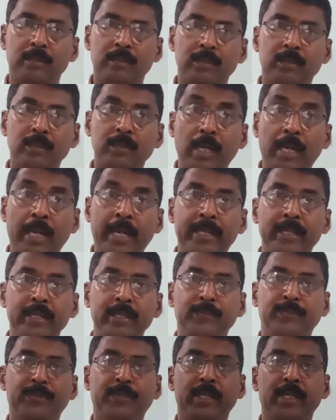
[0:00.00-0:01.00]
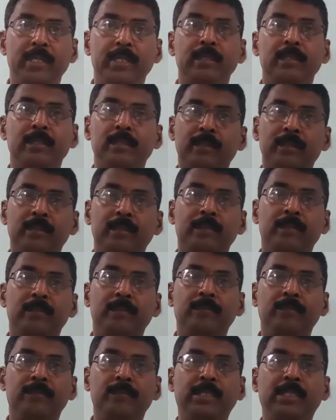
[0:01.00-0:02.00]
to identify
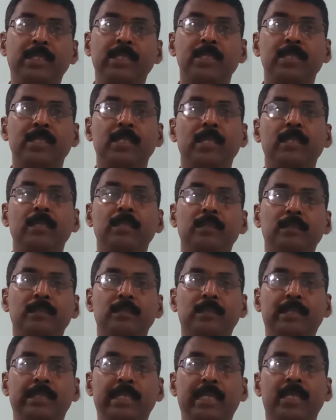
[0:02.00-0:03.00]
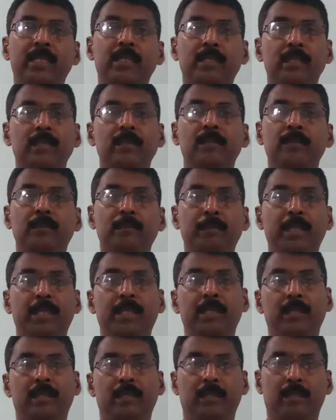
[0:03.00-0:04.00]
which is the genetic
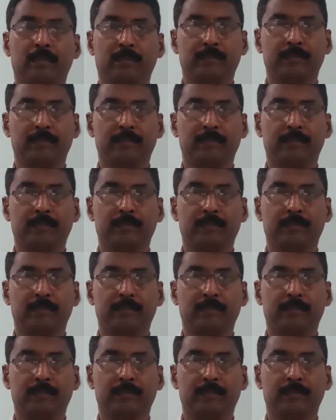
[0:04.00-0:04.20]
material,